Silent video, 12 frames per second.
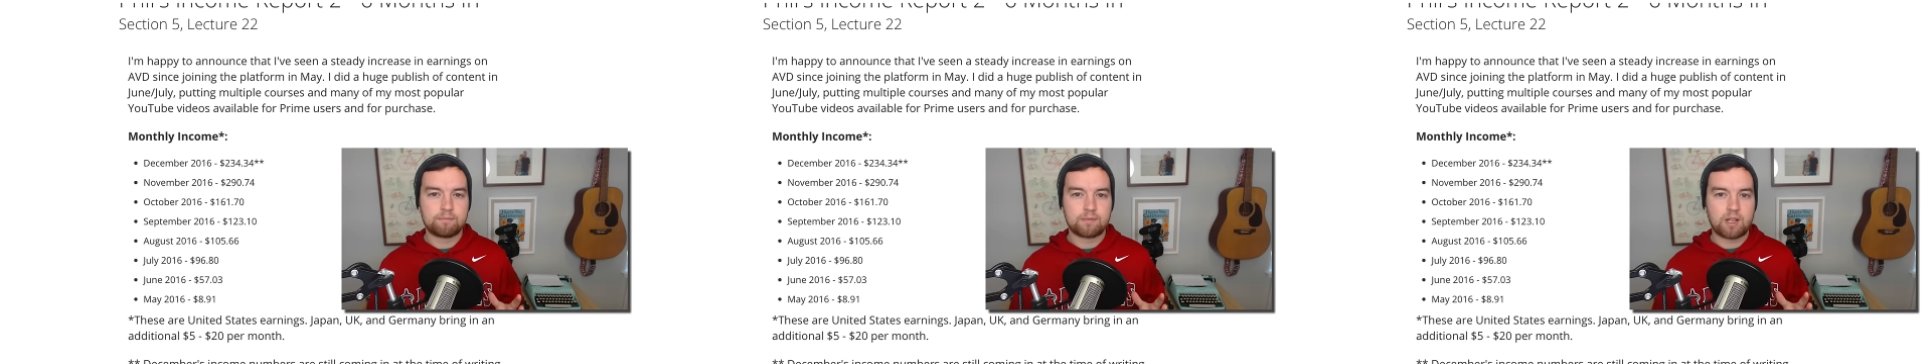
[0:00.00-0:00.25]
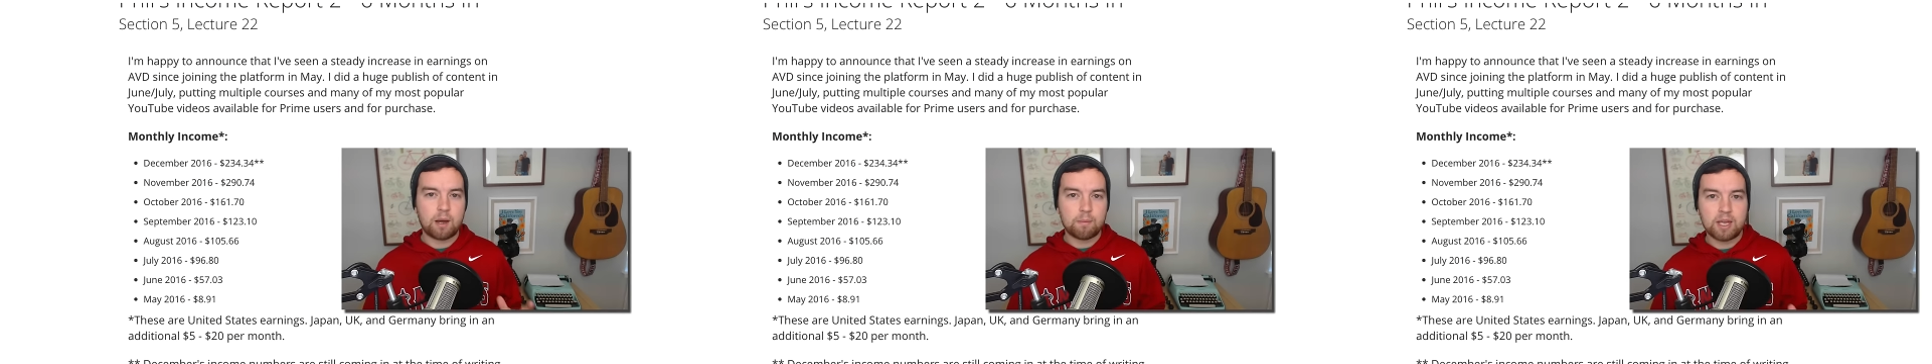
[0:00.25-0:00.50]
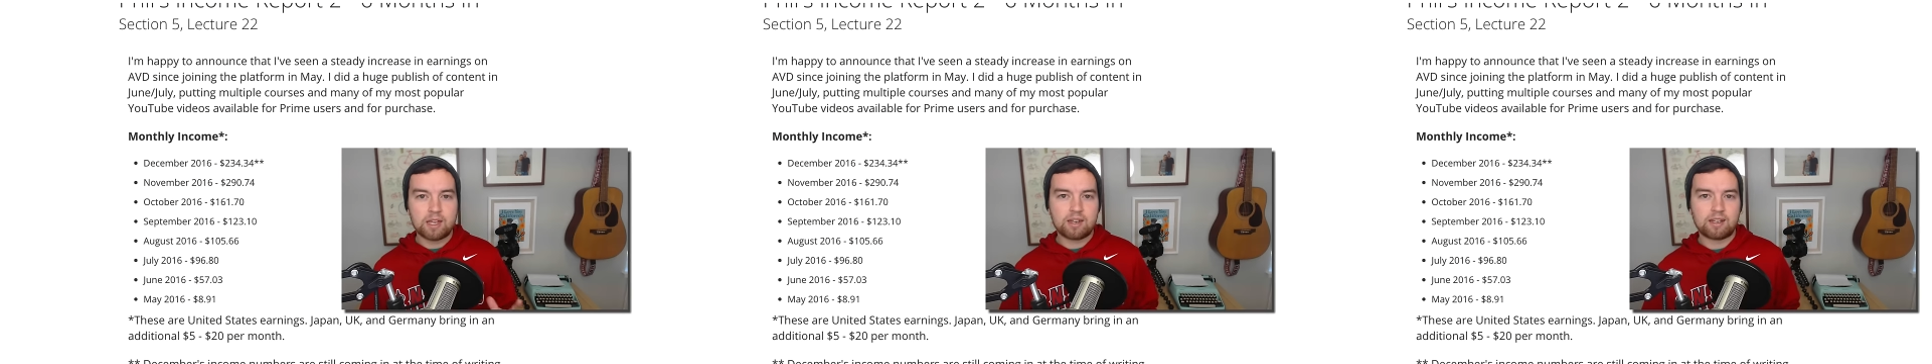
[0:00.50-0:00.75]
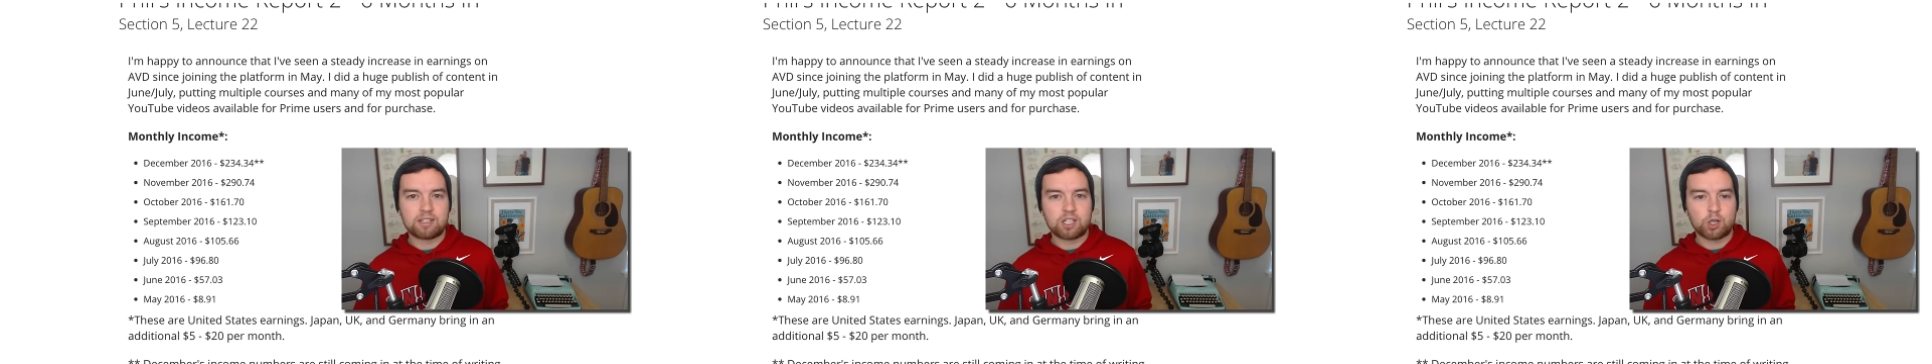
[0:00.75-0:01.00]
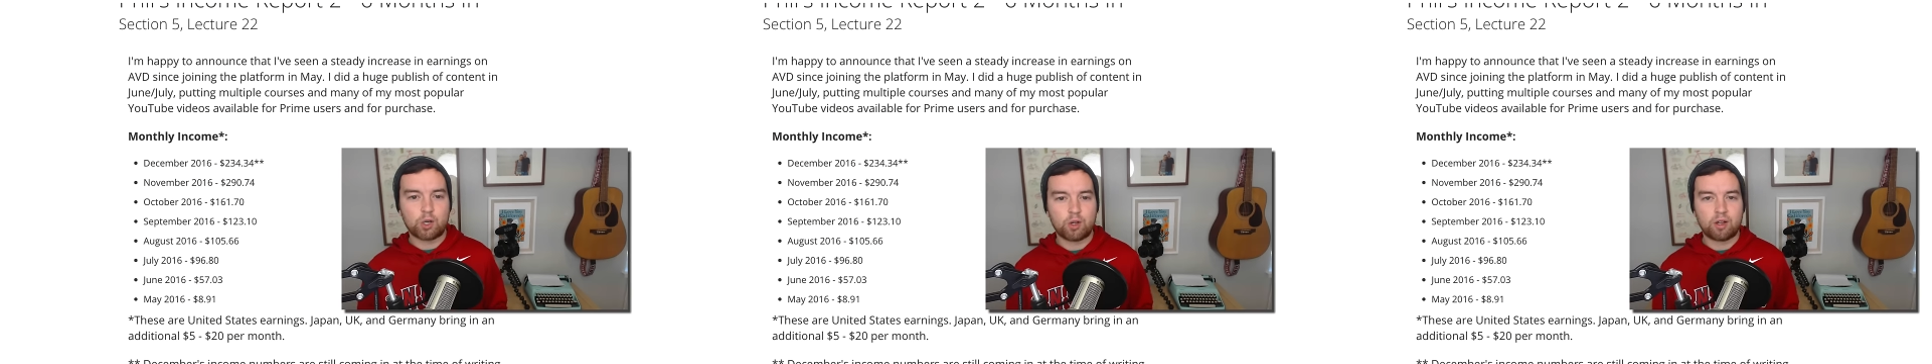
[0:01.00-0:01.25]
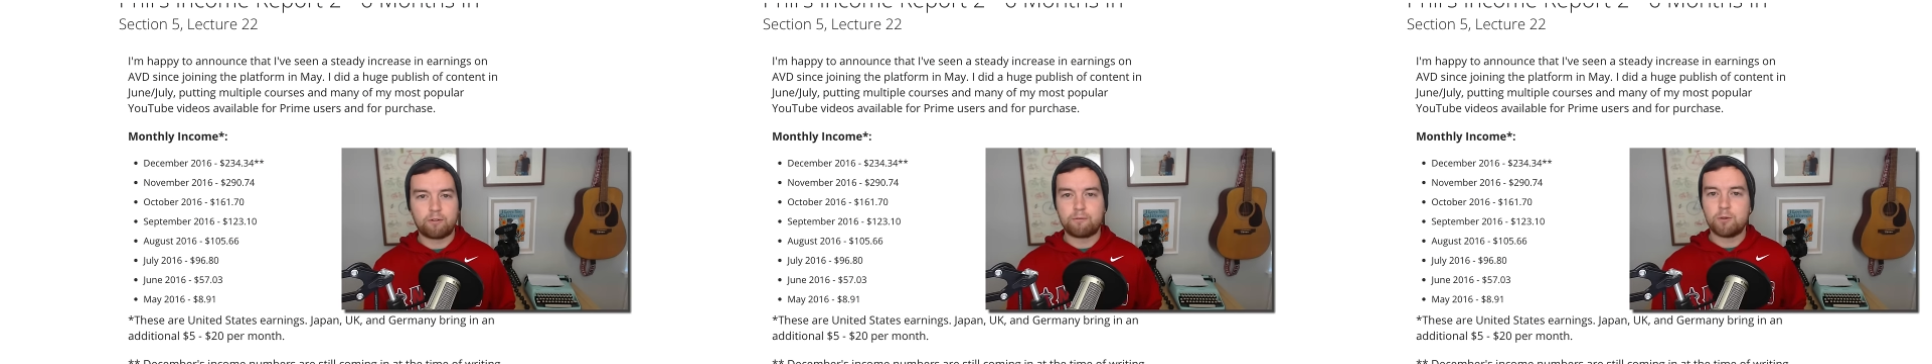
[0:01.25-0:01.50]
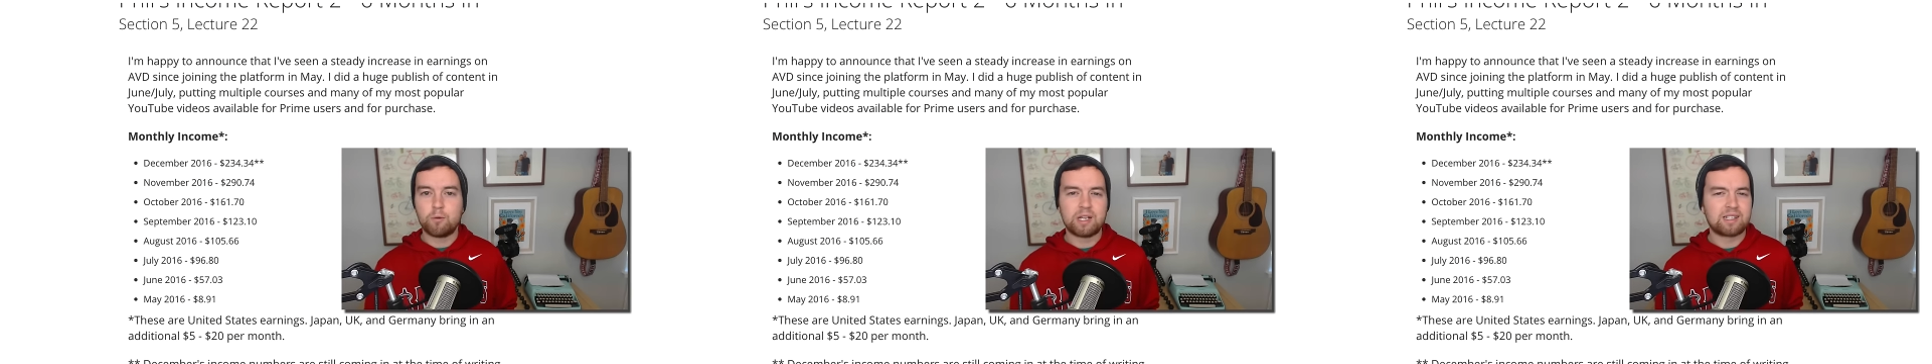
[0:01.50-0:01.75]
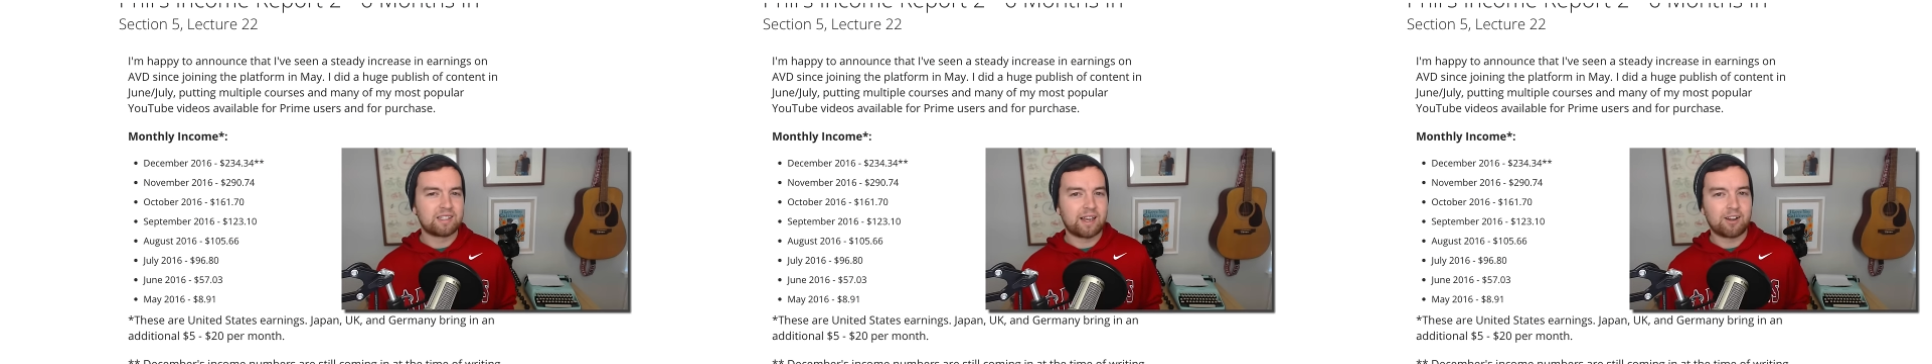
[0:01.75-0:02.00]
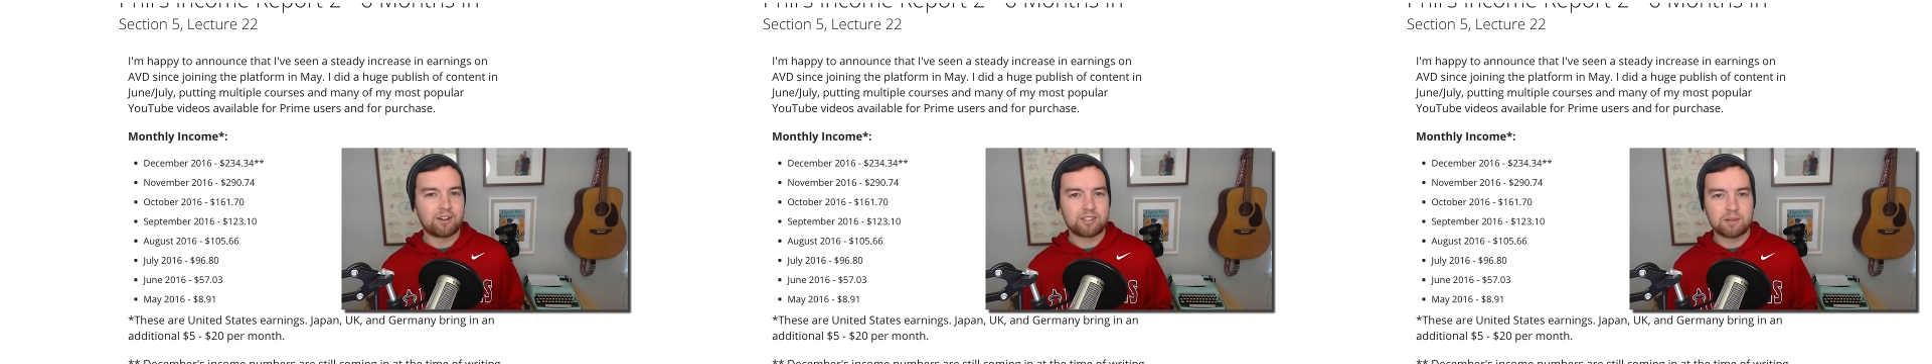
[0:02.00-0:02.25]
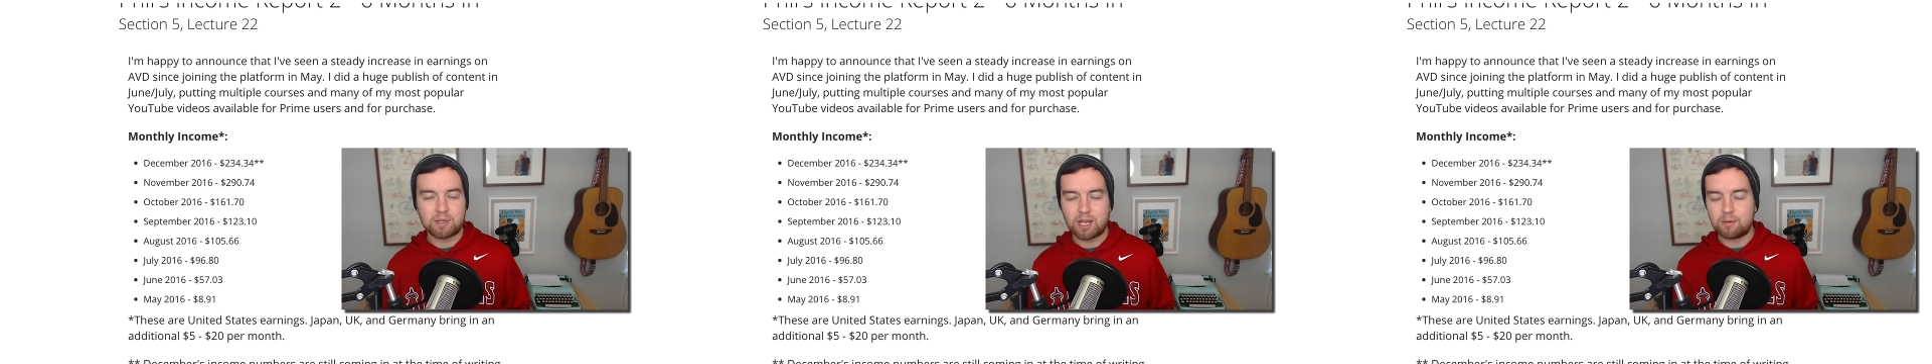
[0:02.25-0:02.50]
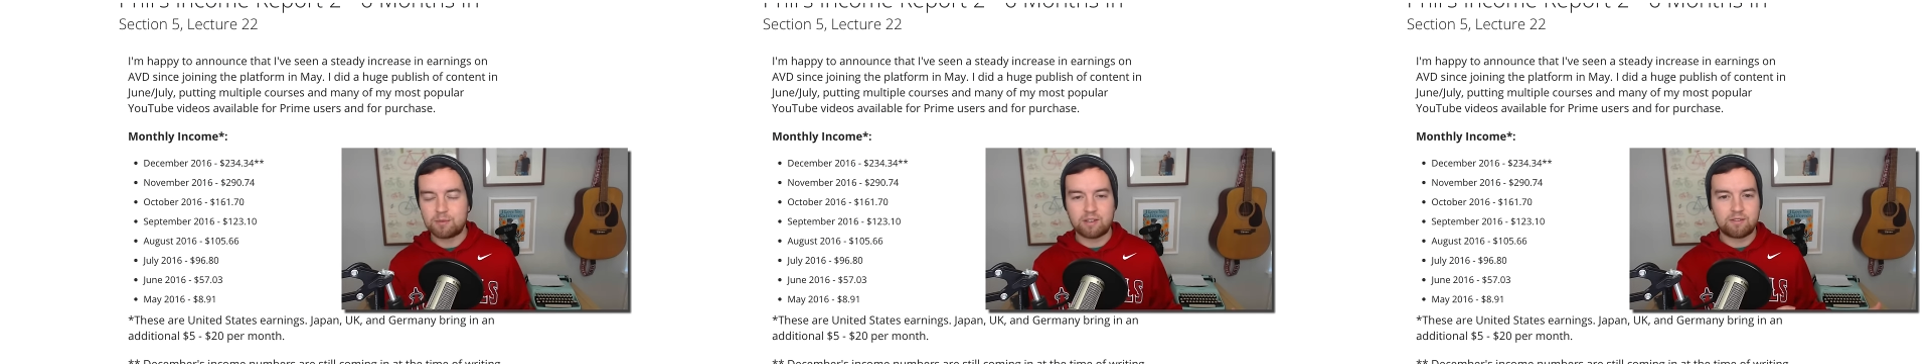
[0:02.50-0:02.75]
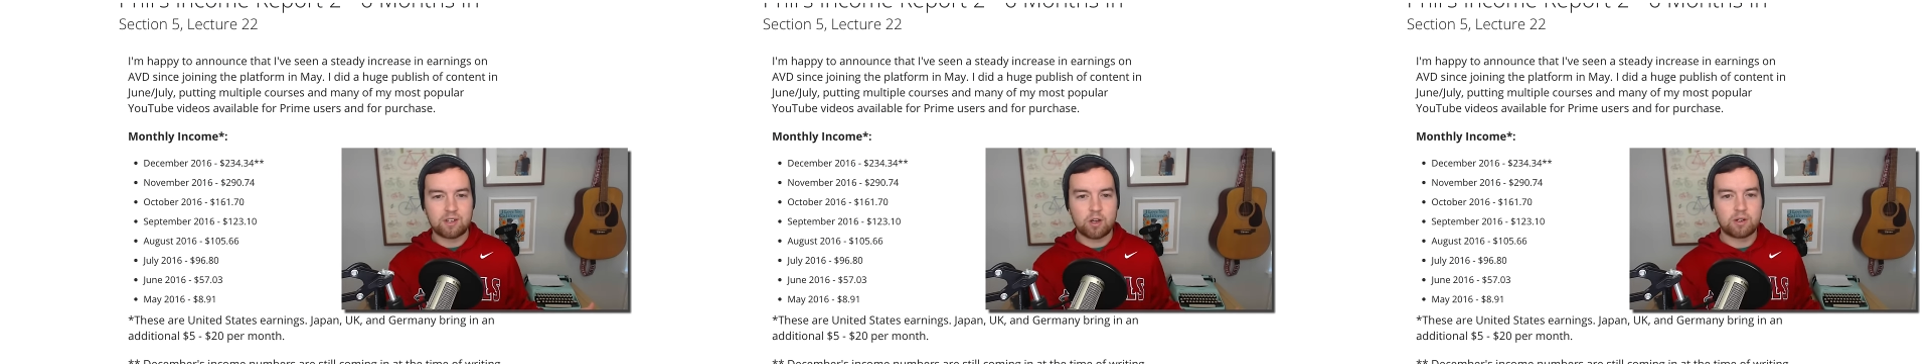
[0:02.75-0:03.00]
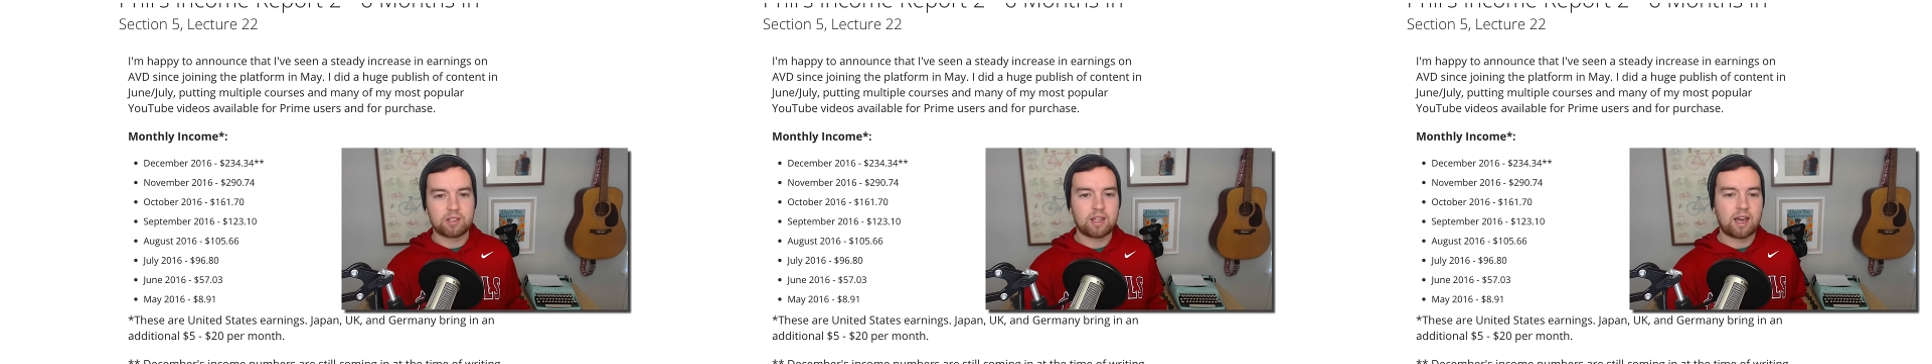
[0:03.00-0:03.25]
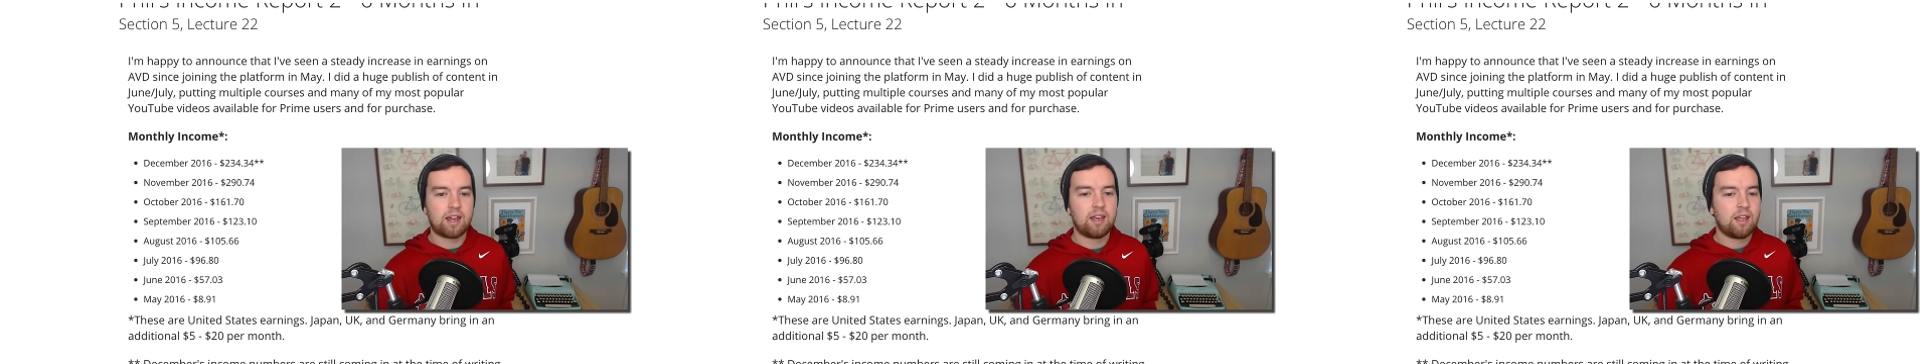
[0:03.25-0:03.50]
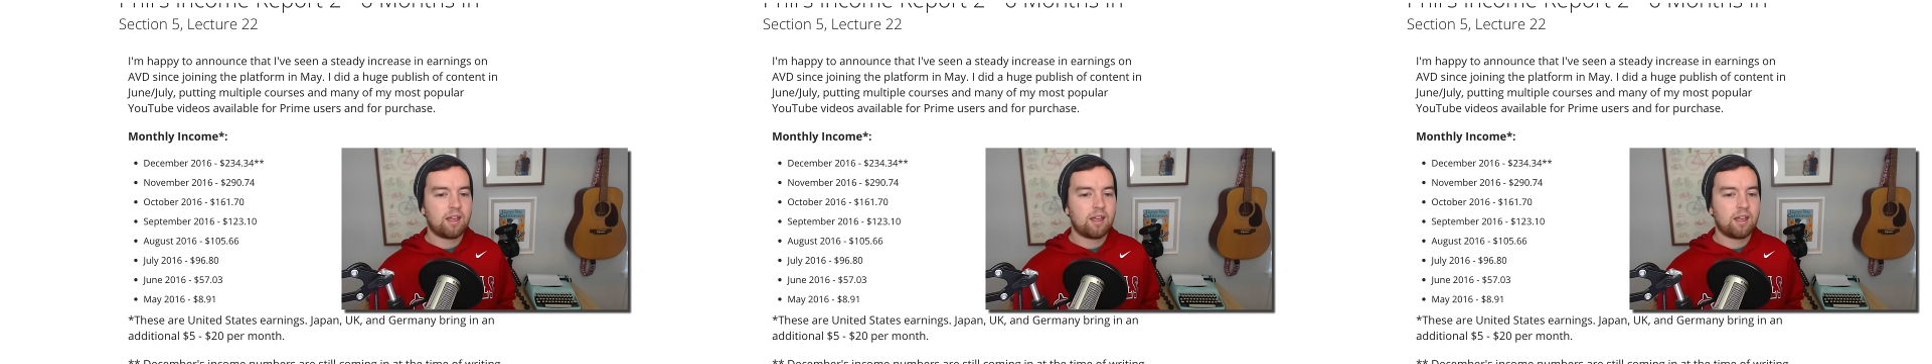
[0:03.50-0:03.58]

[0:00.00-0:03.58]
come in until a few weeks later. Sometimes I've noticed that